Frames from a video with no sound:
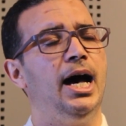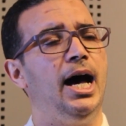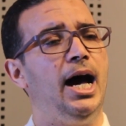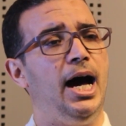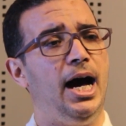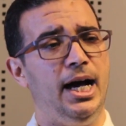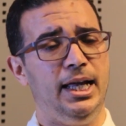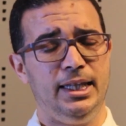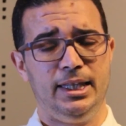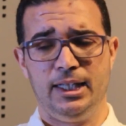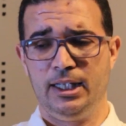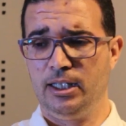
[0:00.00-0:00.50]

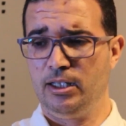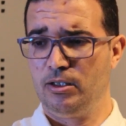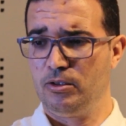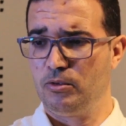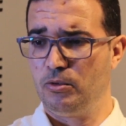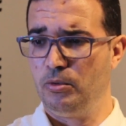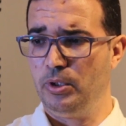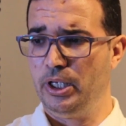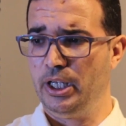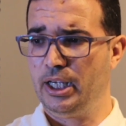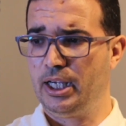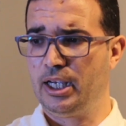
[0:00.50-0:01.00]
I think
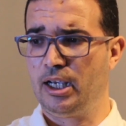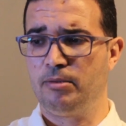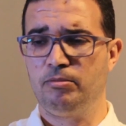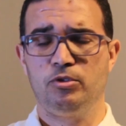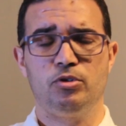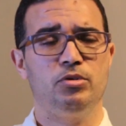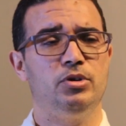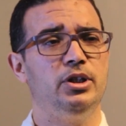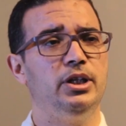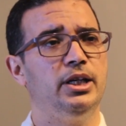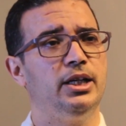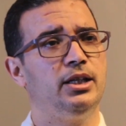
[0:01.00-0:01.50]
we come to
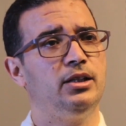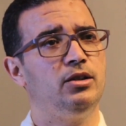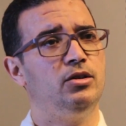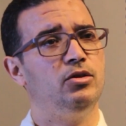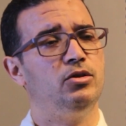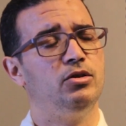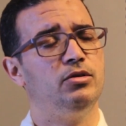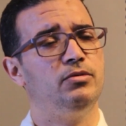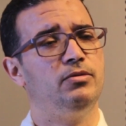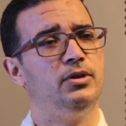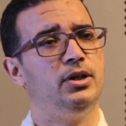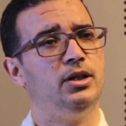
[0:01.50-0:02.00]
the end
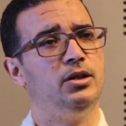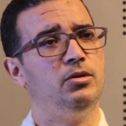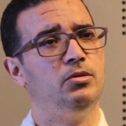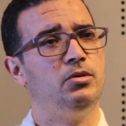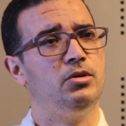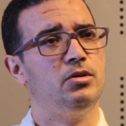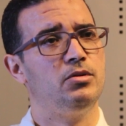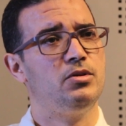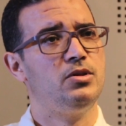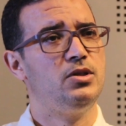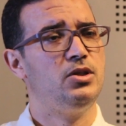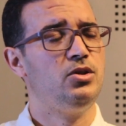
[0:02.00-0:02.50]
of
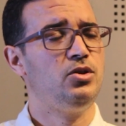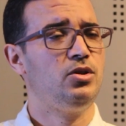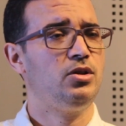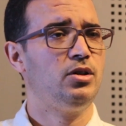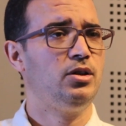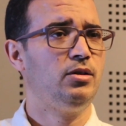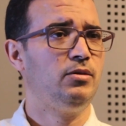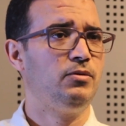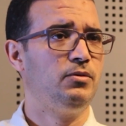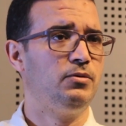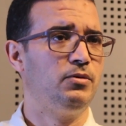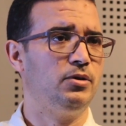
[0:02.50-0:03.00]
our
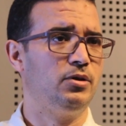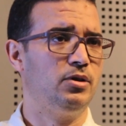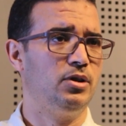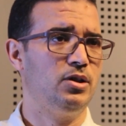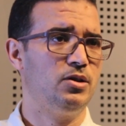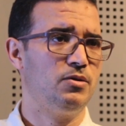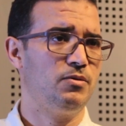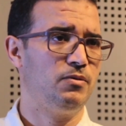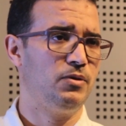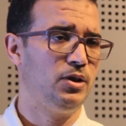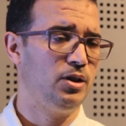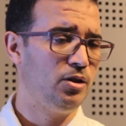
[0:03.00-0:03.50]
session for
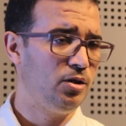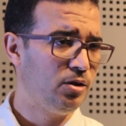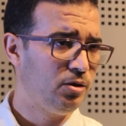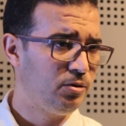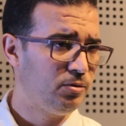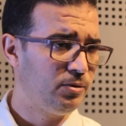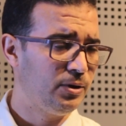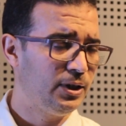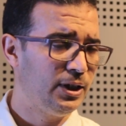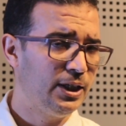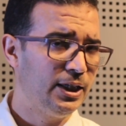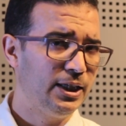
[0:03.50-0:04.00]
this video.
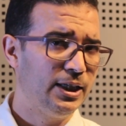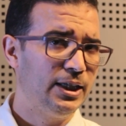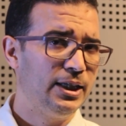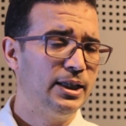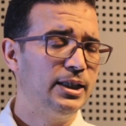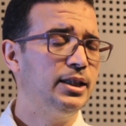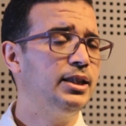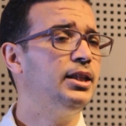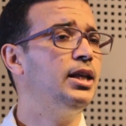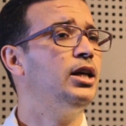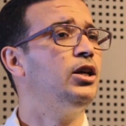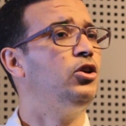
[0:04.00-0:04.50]

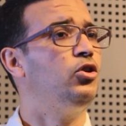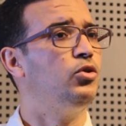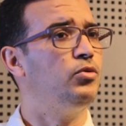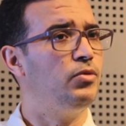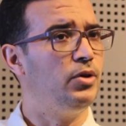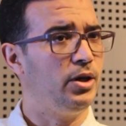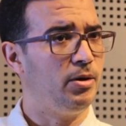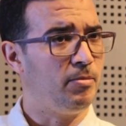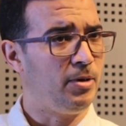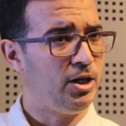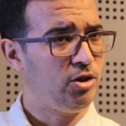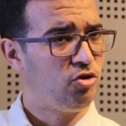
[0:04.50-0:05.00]
Thank you
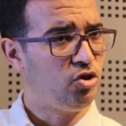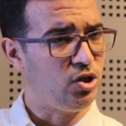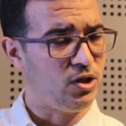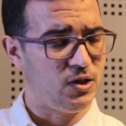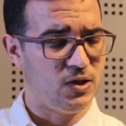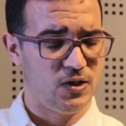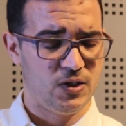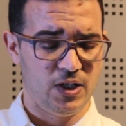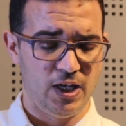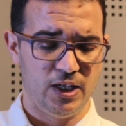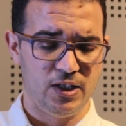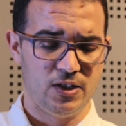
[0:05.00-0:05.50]
very much and
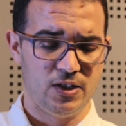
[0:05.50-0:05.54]
stay